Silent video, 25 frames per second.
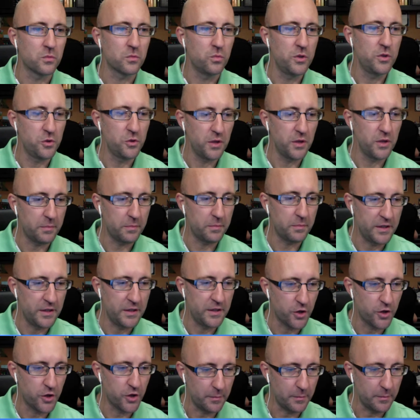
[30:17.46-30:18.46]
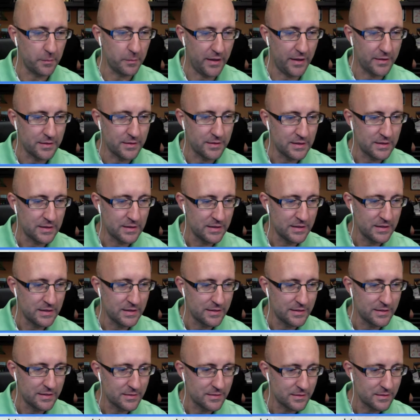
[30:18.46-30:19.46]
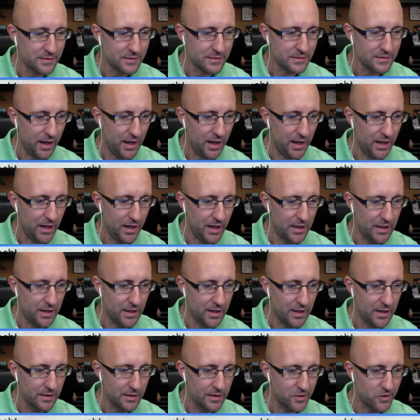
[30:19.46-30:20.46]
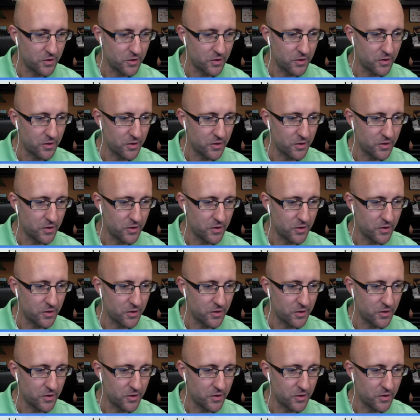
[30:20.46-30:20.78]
like me to talk about, let's see.